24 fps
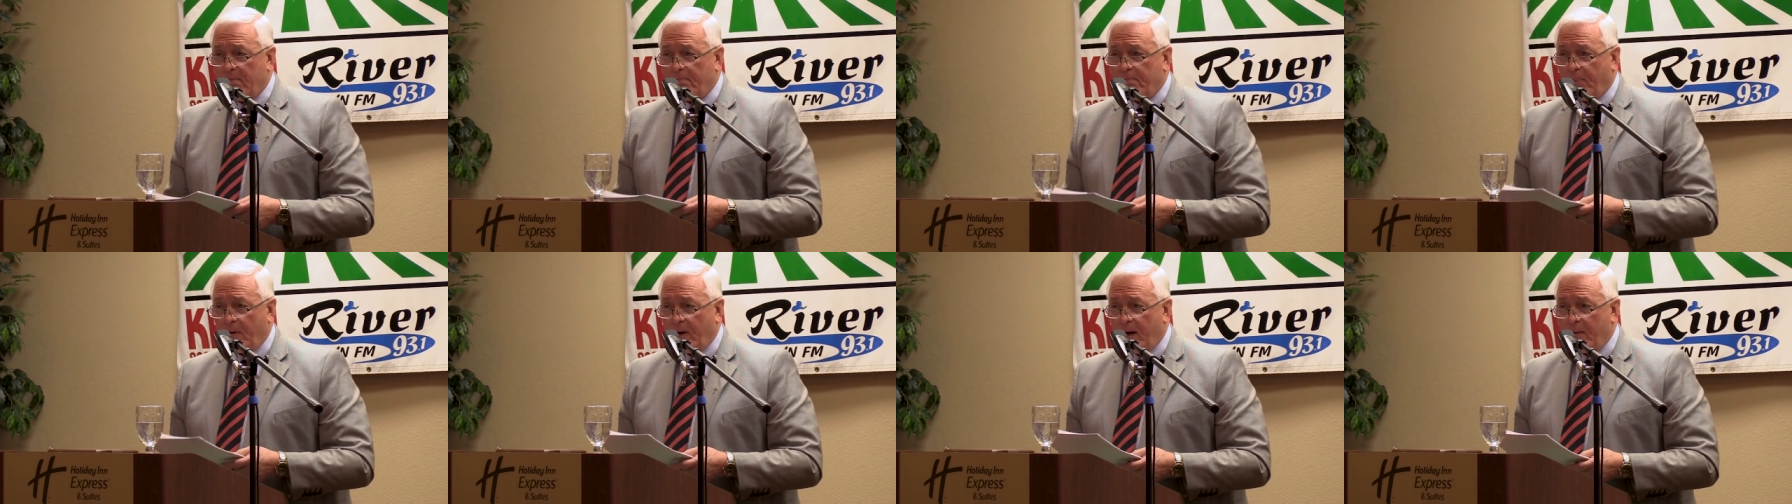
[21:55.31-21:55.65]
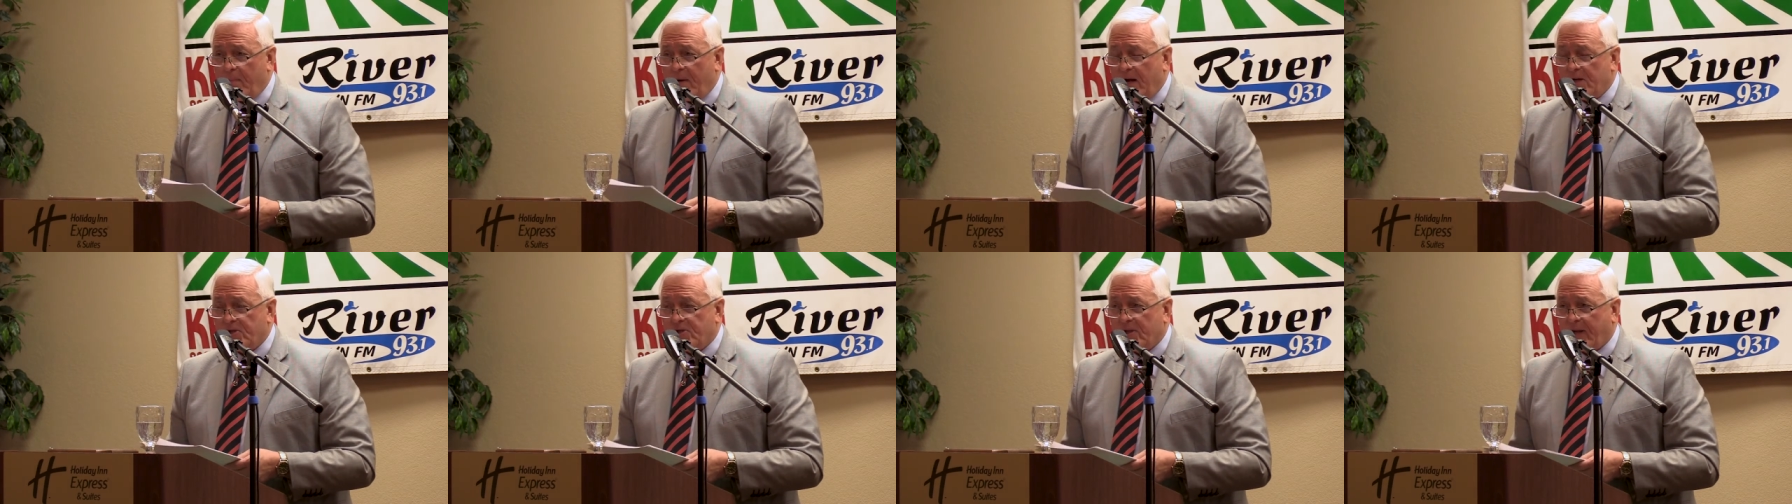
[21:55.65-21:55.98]
pretty
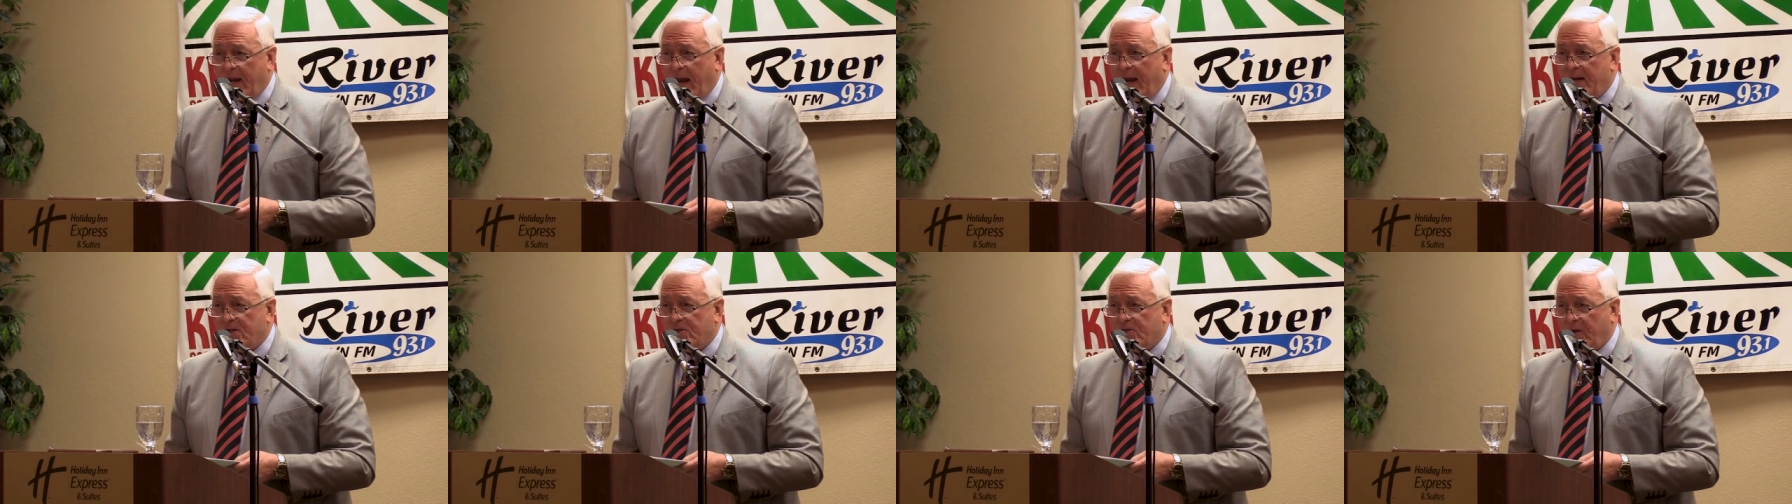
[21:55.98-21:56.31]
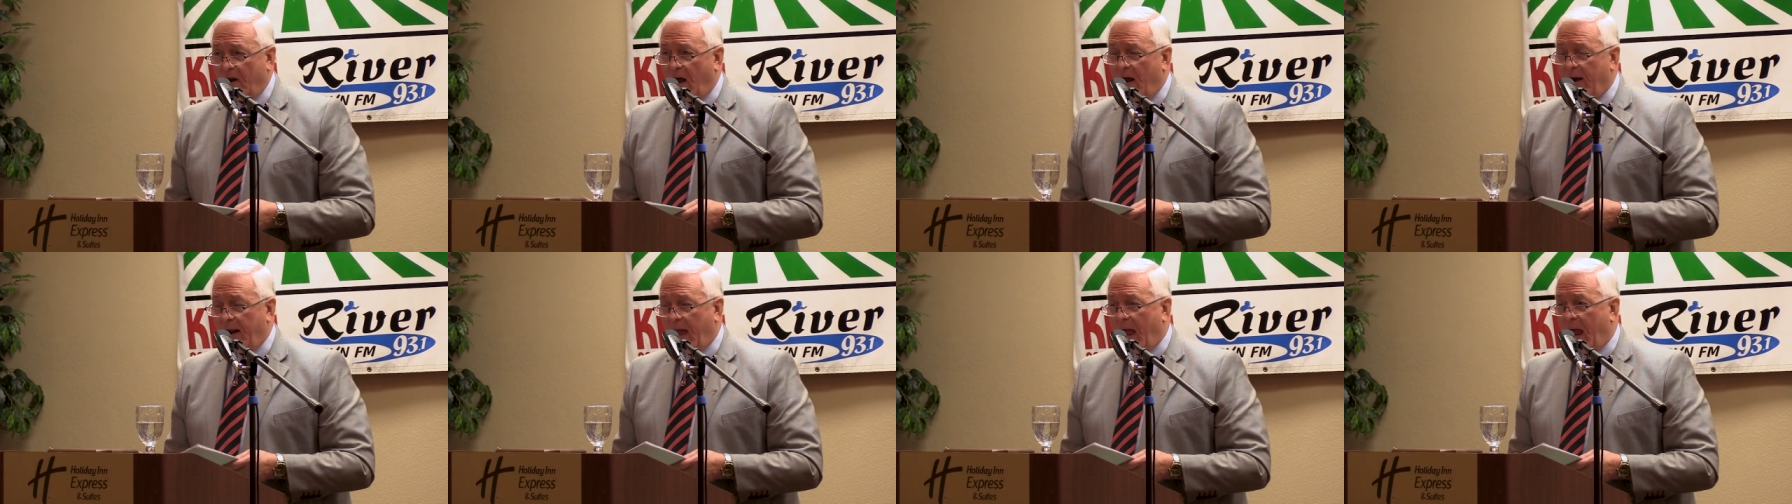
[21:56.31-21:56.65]
much the case that
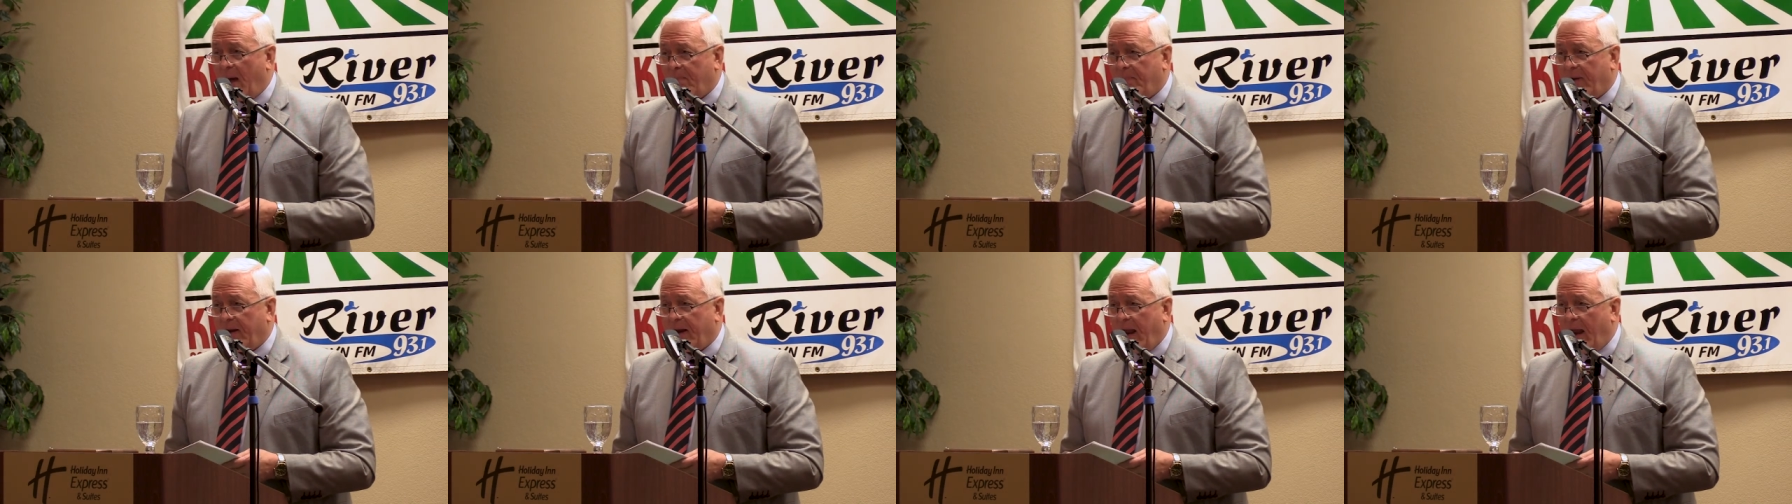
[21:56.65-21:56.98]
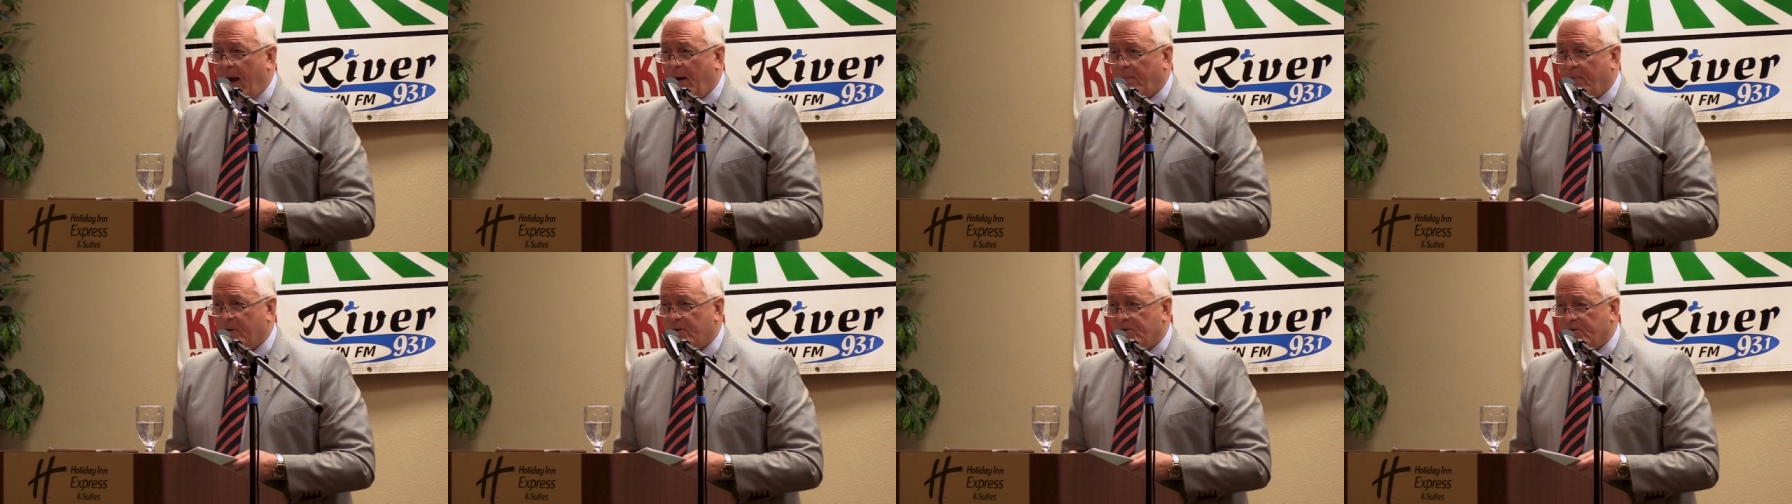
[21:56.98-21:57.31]
unhappy
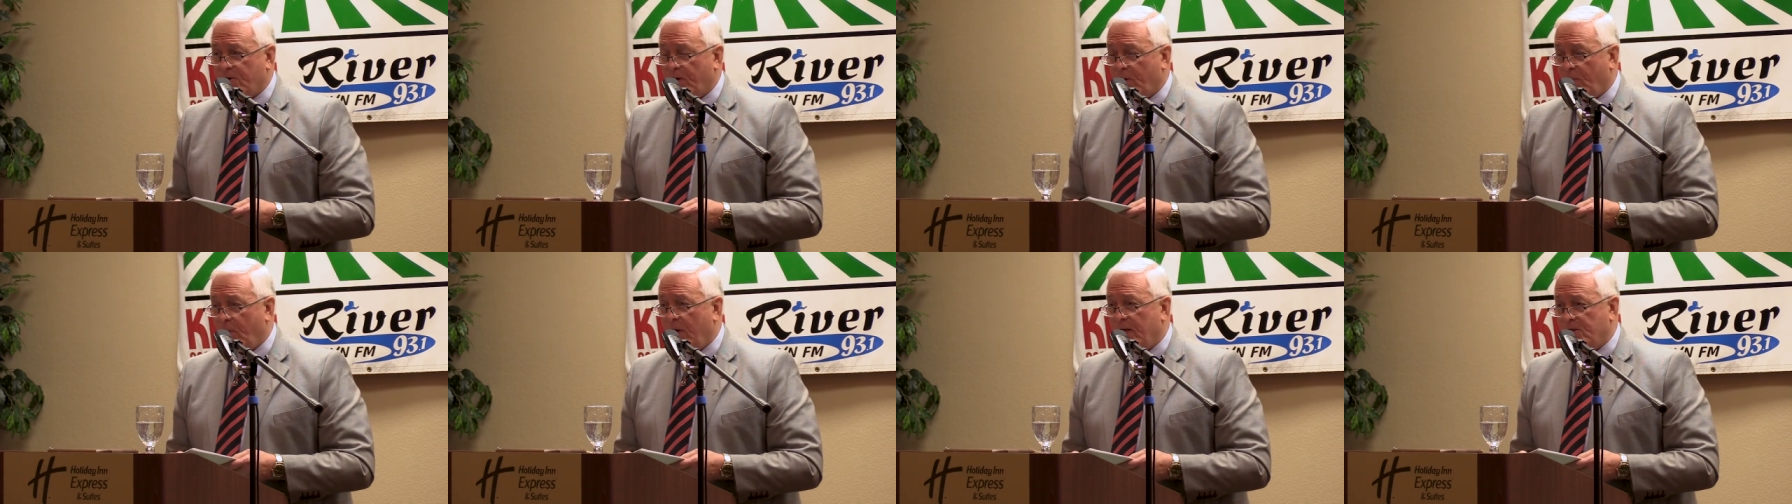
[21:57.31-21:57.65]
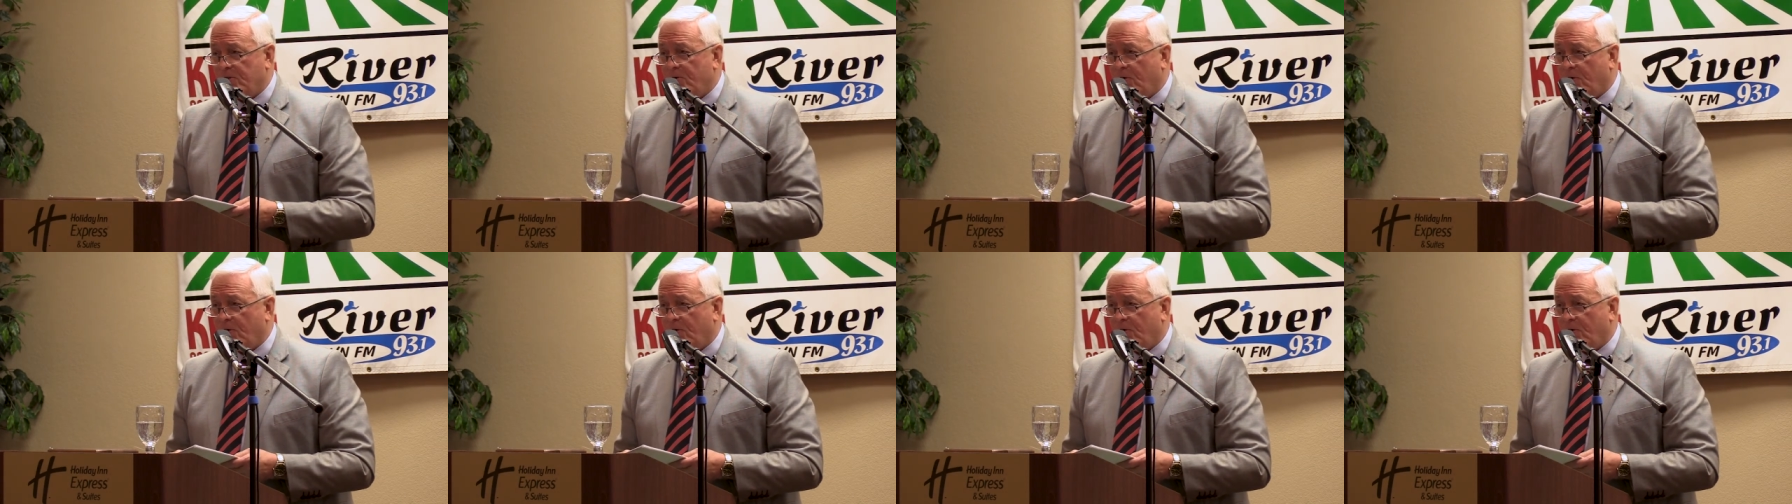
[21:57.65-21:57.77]
campers are the ones who